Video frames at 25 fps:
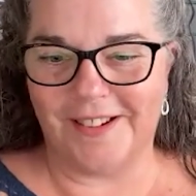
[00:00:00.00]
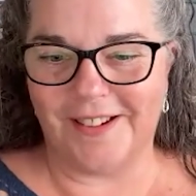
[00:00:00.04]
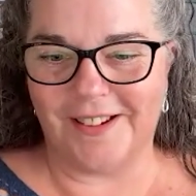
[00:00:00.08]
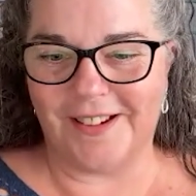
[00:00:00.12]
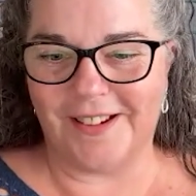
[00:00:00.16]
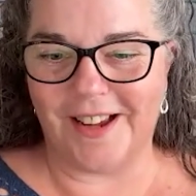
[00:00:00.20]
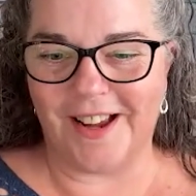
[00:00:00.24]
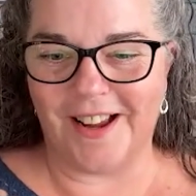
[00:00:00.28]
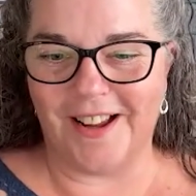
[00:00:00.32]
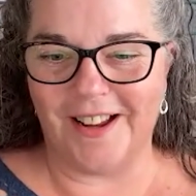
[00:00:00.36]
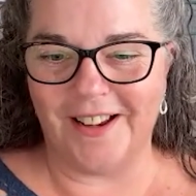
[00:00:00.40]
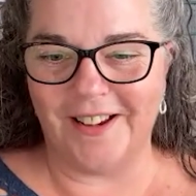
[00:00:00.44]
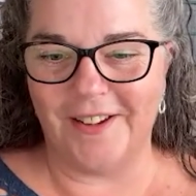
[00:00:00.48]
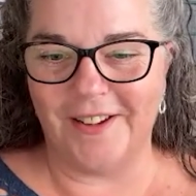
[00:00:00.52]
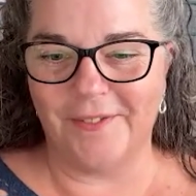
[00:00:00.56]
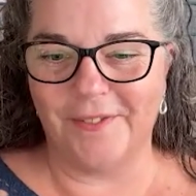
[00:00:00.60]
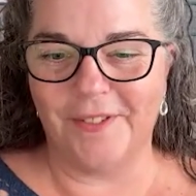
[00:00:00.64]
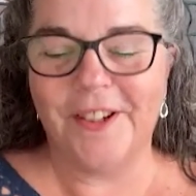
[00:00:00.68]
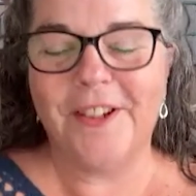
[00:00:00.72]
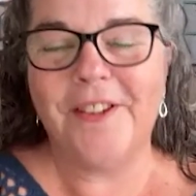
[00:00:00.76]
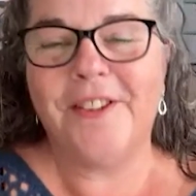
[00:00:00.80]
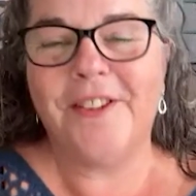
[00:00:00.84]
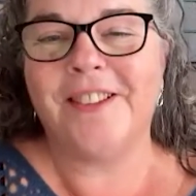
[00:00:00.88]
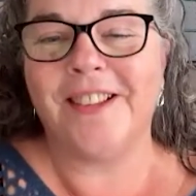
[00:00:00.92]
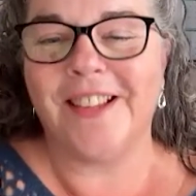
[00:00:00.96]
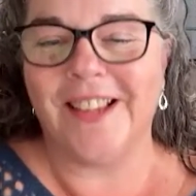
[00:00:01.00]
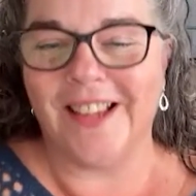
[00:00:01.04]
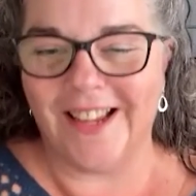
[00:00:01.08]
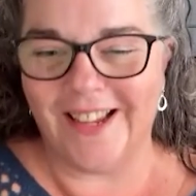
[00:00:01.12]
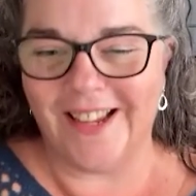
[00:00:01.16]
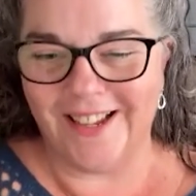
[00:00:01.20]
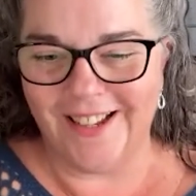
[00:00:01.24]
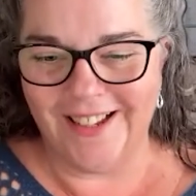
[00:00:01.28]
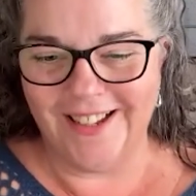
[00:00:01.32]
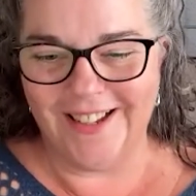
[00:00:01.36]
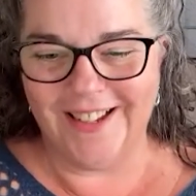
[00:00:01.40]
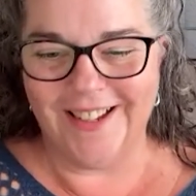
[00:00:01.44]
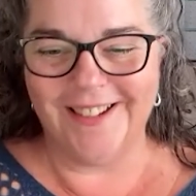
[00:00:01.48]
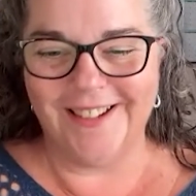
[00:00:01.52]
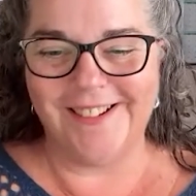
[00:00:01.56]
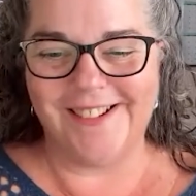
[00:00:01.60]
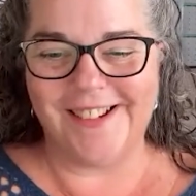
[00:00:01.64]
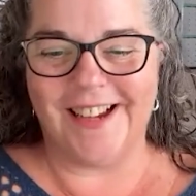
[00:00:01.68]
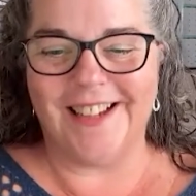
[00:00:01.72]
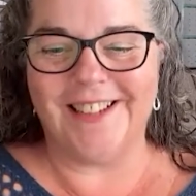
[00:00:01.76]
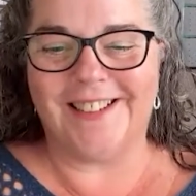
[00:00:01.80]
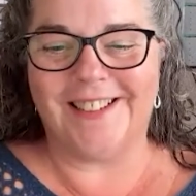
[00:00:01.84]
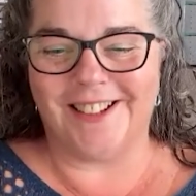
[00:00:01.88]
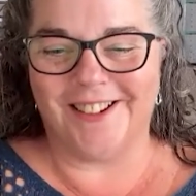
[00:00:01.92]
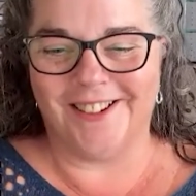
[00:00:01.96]
kind of losing it in
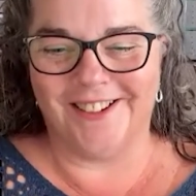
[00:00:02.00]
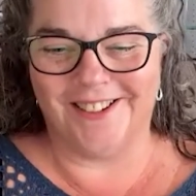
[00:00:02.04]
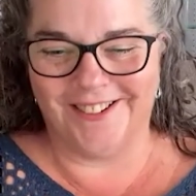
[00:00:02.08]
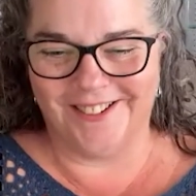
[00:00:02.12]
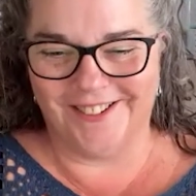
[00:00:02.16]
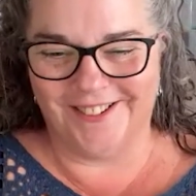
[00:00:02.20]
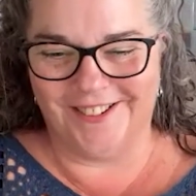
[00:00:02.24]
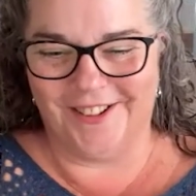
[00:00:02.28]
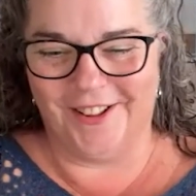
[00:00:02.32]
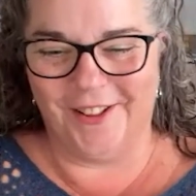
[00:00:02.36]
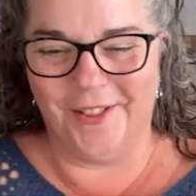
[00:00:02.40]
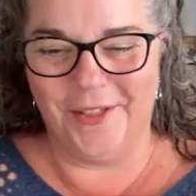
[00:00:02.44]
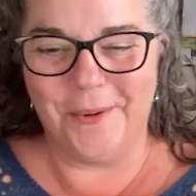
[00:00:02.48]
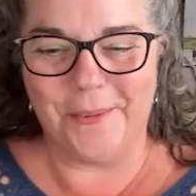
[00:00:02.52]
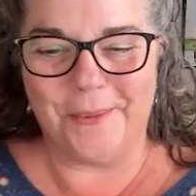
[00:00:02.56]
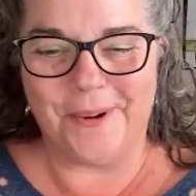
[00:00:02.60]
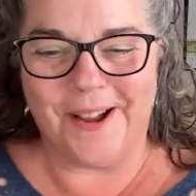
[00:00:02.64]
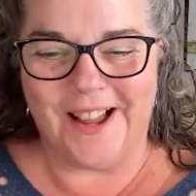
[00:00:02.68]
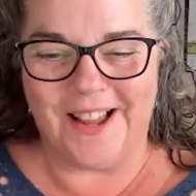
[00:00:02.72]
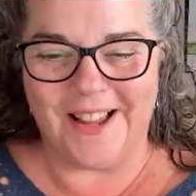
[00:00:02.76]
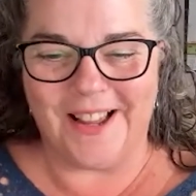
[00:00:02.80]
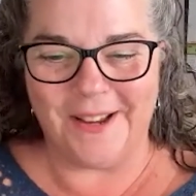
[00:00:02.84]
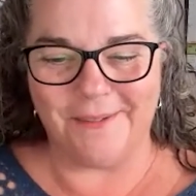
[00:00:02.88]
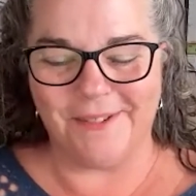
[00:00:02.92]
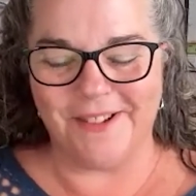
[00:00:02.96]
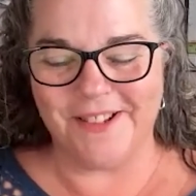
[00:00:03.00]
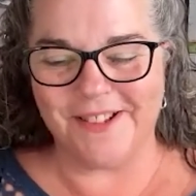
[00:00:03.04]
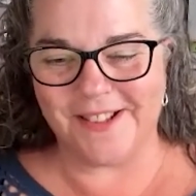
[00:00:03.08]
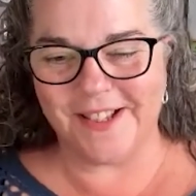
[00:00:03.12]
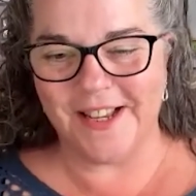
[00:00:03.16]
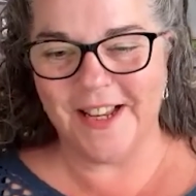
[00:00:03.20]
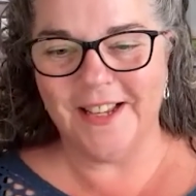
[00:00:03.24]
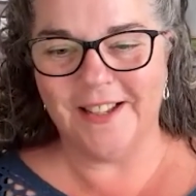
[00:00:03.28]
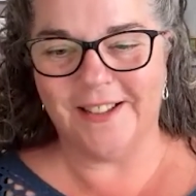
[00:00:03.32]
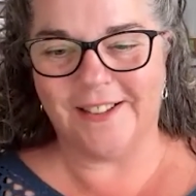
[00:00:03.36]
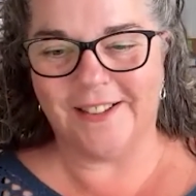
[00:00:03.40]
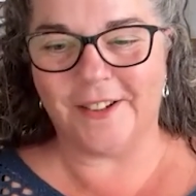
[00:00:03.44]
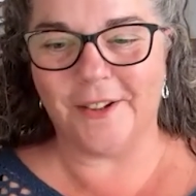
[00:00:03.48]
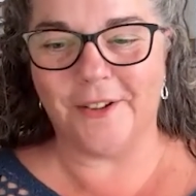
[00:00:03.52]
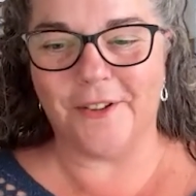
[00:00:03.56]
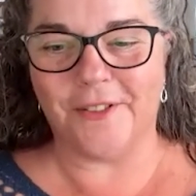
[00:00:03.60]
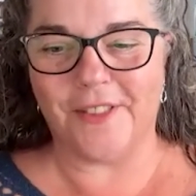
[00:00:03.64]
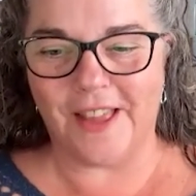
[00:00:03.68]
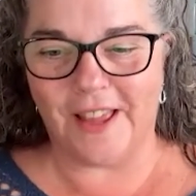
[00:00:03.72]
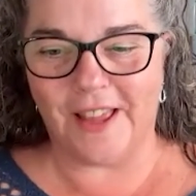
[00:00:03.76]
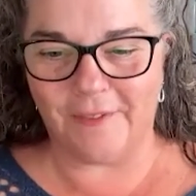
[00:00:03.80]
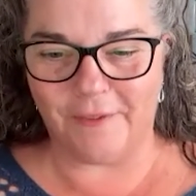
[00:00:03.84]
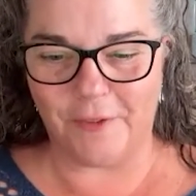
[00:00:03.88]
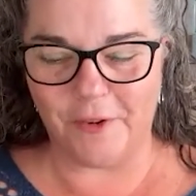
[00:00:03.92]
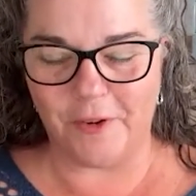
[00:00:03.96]
JSON on the way. It was still
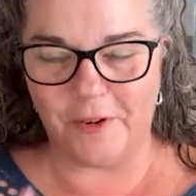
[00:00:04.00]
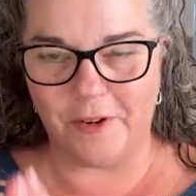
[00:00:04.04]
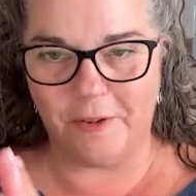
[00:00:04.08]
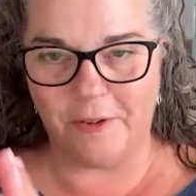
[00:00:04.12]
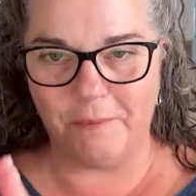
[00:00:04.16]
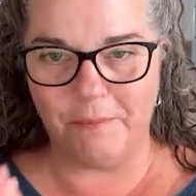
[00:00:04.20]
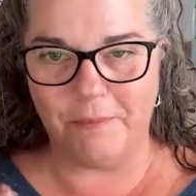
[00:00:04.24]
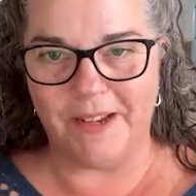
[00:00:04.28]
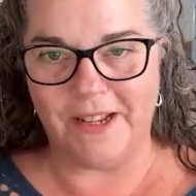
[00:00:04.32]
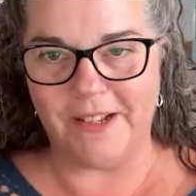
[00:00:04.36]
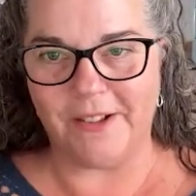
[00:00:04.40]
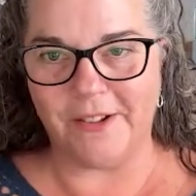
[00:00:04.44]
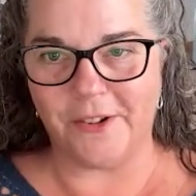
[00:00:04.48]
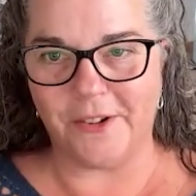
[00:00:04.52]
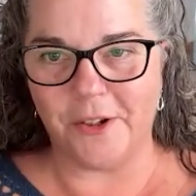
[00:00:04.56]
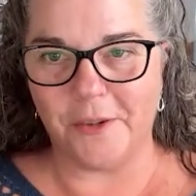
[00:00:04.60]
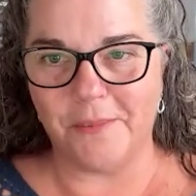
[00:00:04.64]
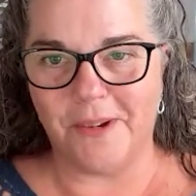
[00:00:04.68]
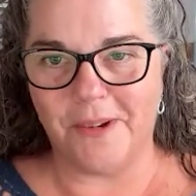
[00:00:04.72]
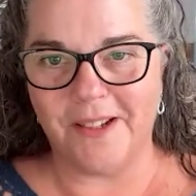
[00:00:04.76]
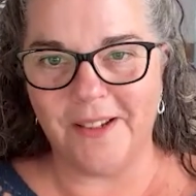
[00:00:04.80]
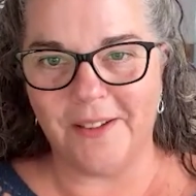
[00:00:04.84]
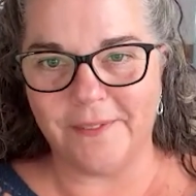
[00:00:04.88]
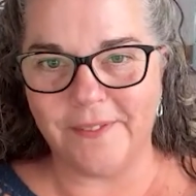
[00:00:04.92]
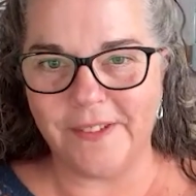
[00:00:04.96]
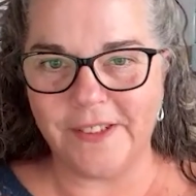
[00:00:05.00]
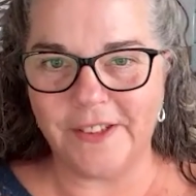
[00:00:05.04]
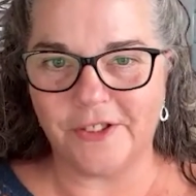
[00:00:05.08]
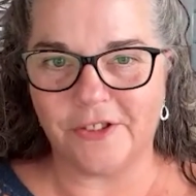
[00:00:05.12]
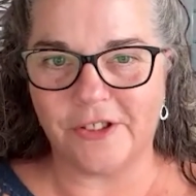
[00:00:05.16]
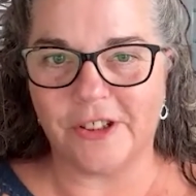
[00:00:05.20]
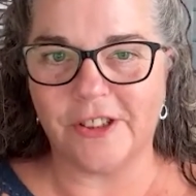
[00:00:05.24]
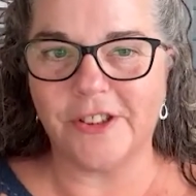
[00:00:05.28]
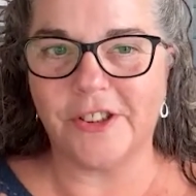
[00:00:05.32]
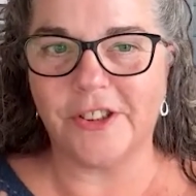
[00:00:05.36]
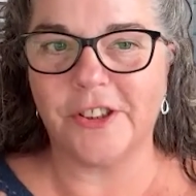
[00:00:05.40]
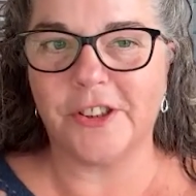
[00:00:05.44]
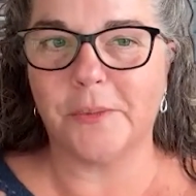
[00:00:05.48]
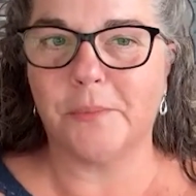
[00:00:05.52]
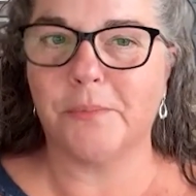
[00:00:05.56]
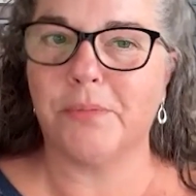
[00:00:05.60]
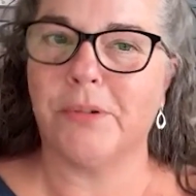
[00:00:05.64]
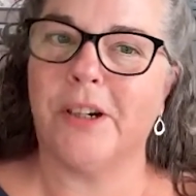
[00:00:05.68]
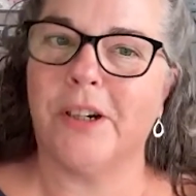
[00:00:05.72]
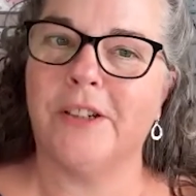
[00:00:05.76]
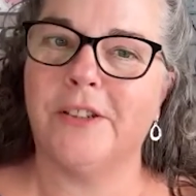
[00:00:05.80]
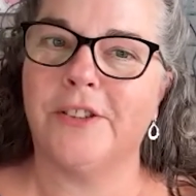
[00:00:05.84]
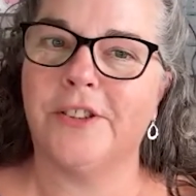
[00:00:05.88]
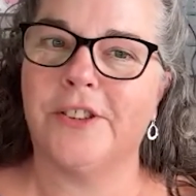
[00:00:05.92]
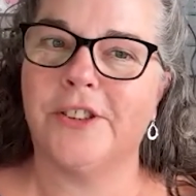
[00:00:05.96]
there for me to do my lovely structured
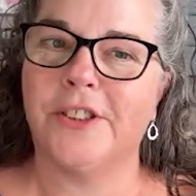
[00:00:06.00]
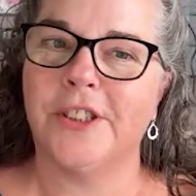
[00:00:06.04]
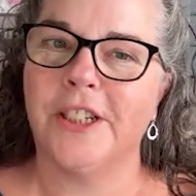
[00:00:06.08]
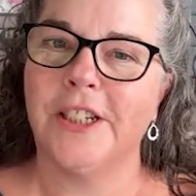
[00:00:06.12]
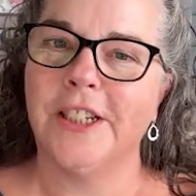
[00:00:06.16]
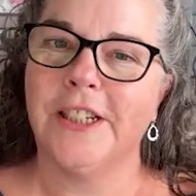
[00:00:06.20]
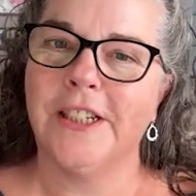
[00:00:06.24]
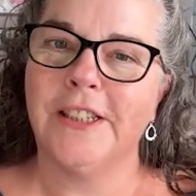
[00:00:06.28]
approach.